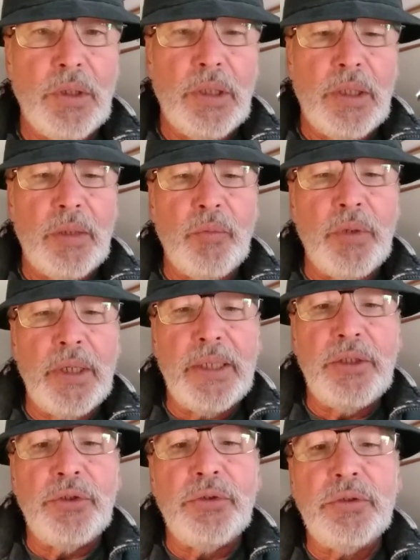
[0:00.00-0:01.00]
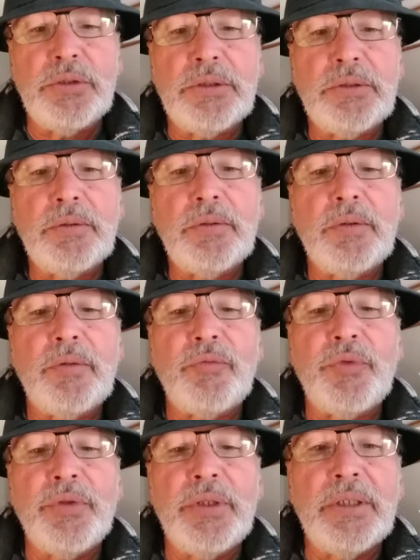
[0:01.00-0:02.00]
And what I use
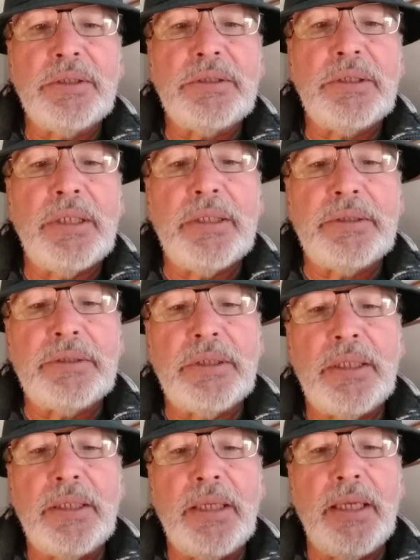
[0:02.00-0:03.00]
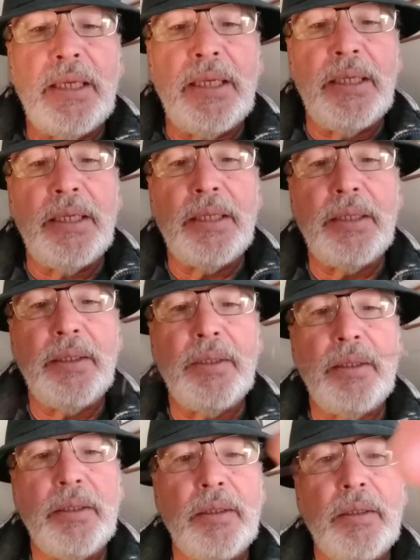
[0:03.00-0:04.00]
for this is
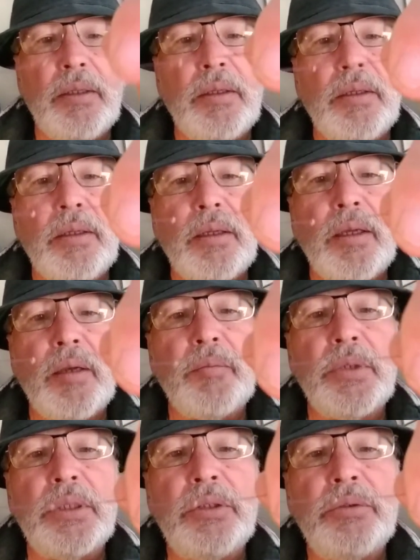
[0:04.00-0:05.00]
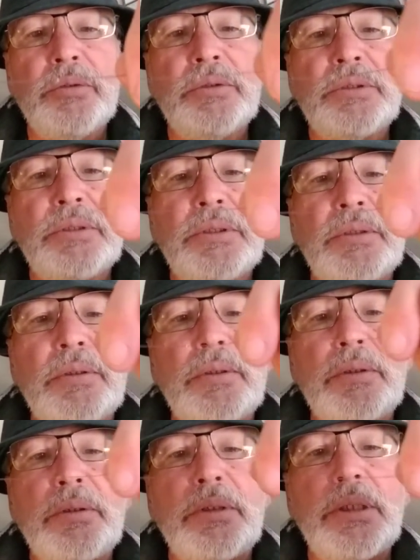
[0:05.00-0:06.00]
I'm going to use
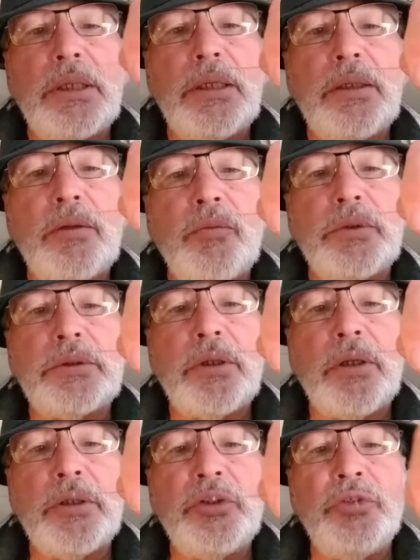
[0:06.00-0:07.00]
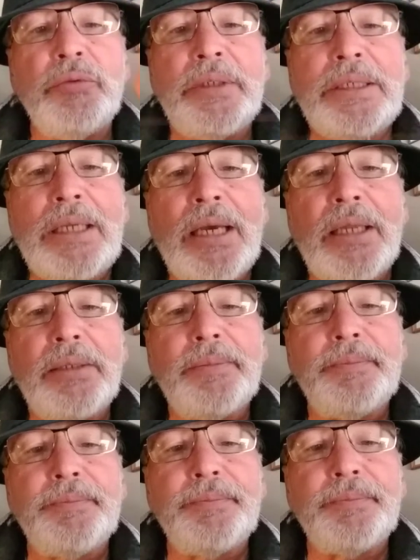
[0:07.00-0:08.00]
what's called a uni knot.
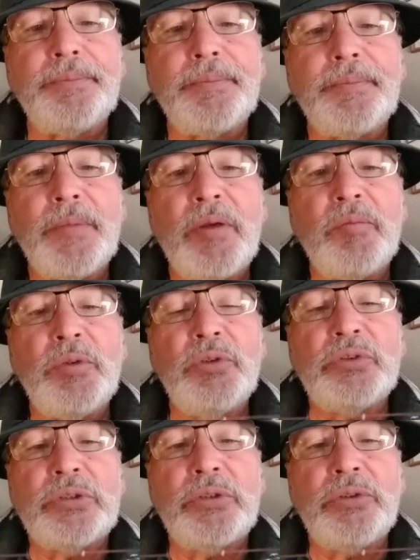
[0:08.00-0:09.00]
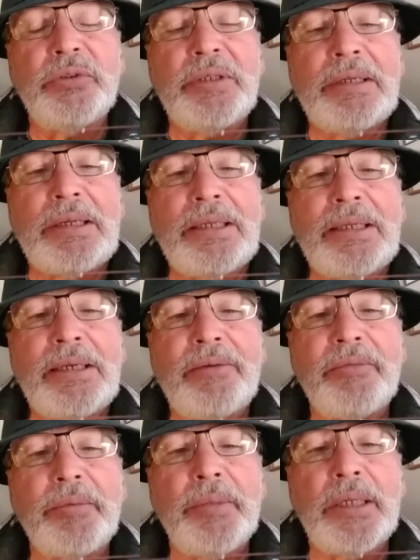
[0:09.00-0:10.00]
I've been using the uni knot now
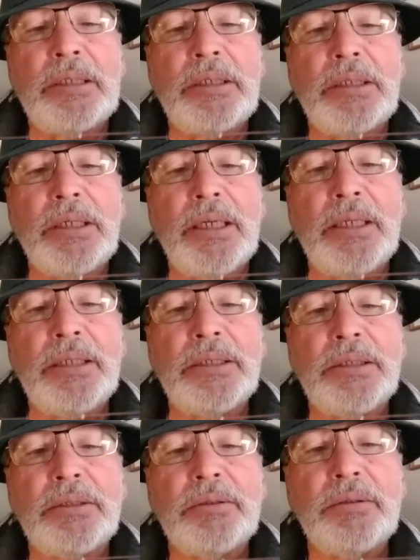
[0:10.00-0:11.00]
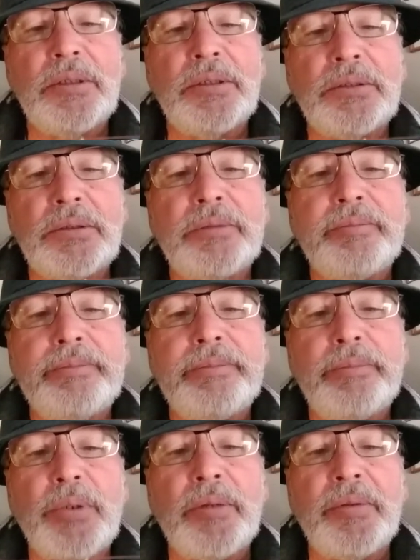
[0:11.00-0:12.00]
for about a year, and it's
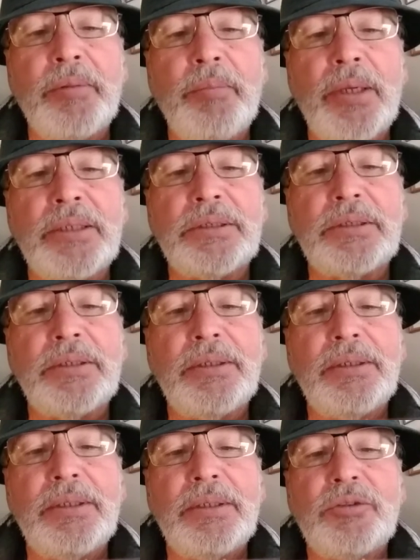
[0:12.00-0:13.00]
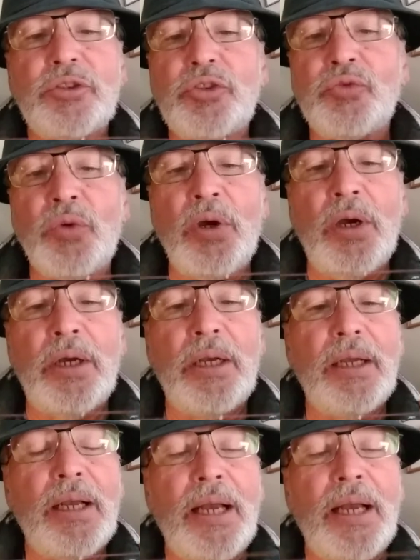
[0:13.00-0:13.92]
probably the best. Strong.